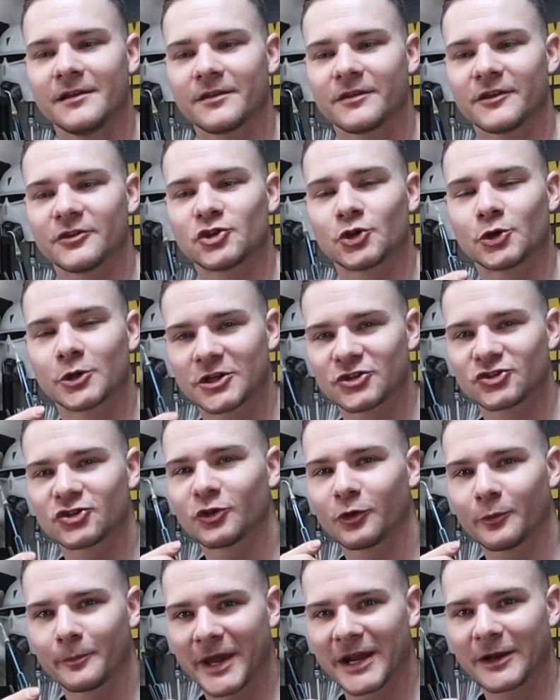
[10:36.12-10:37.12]
the
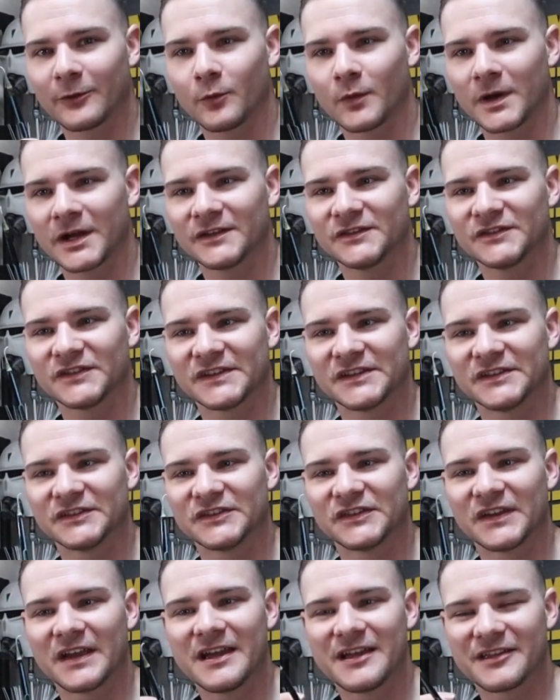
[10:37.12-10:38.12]
traditional metal ones
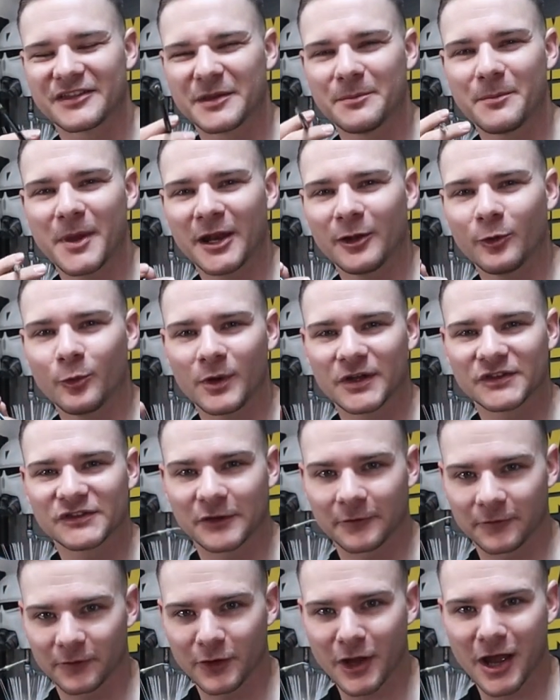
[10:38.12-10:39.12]
is the metal
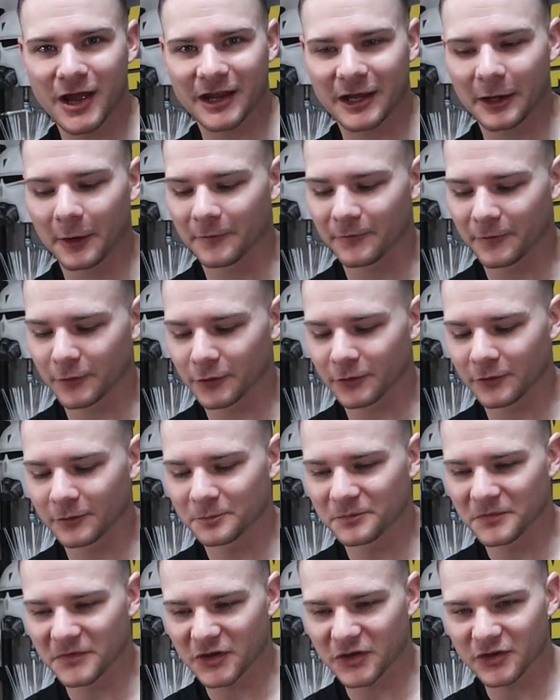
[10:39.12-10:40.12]
ones, if you're not
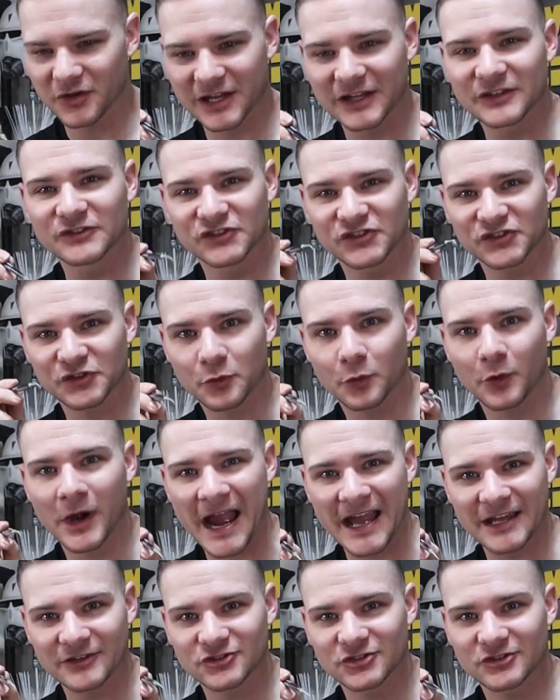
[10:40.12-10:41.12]
careful, can
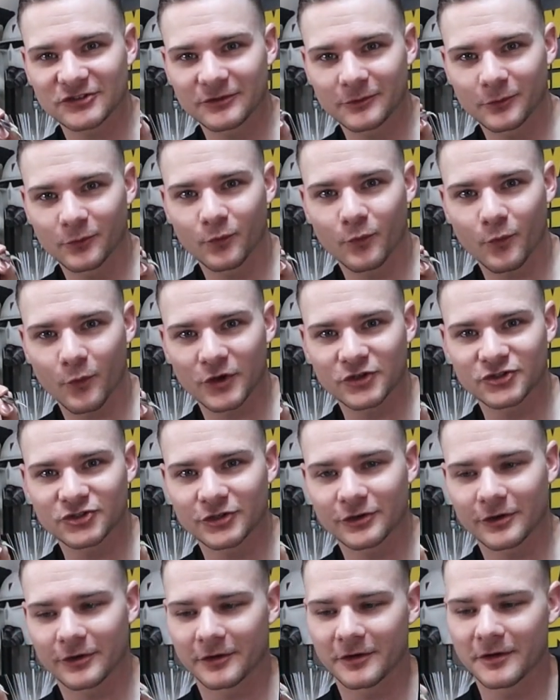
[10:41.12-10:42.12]
scratch what
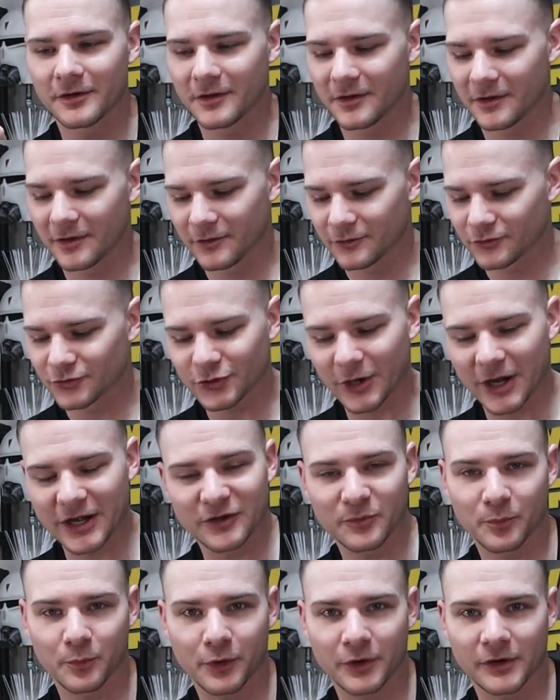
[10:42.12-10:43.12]
you're
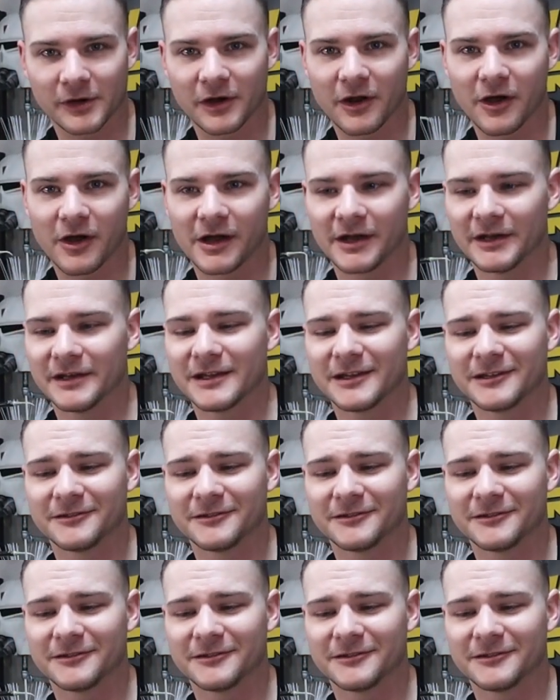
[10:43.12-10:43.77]
trying to put it on.